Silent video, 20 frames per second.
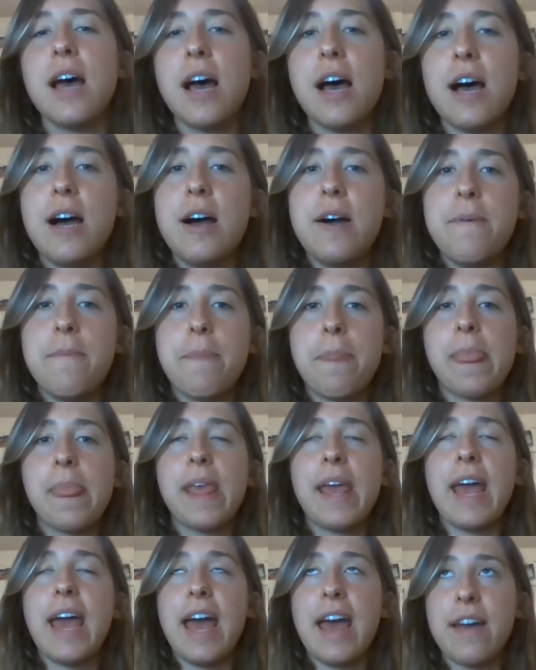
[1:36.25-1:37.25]
Um,
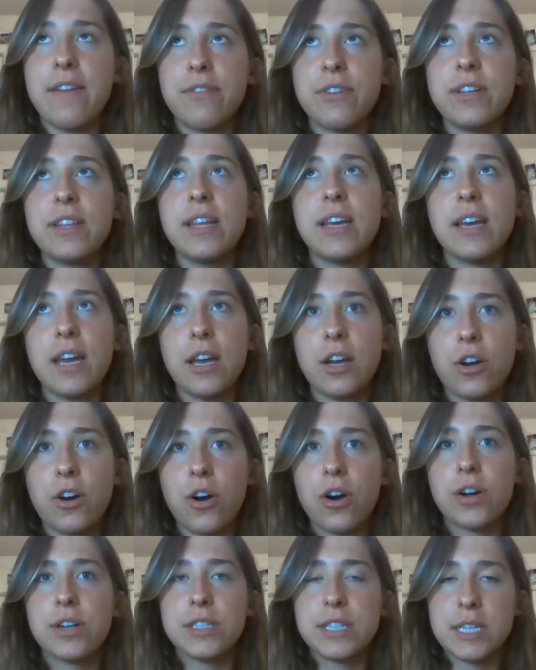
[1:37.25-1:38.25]
everything in
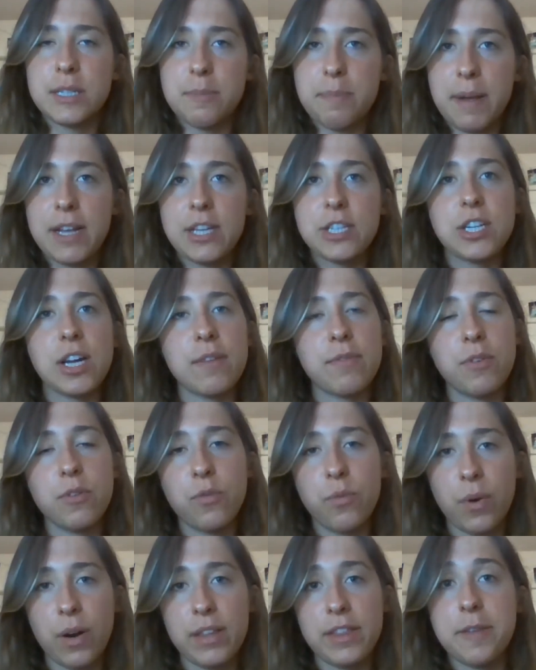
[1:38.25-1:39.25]
CARS is based off
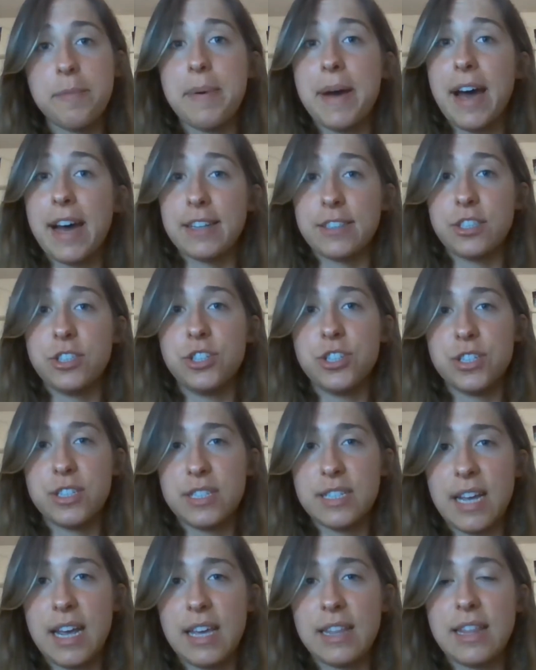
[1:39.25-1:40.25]
of what the passages
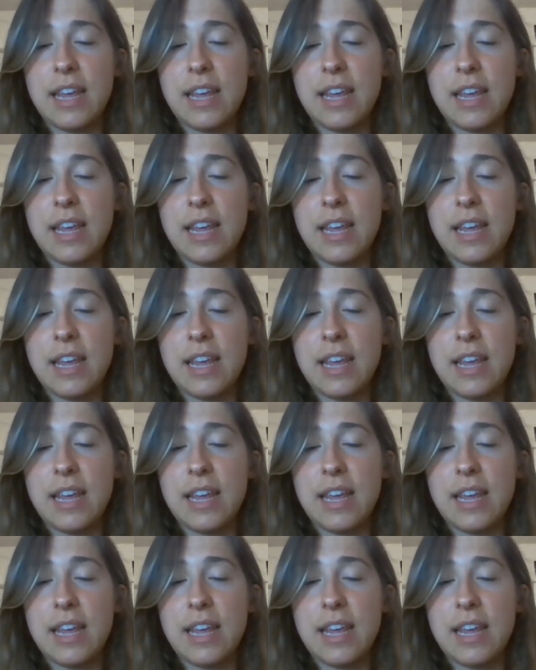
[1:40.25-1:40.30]
say.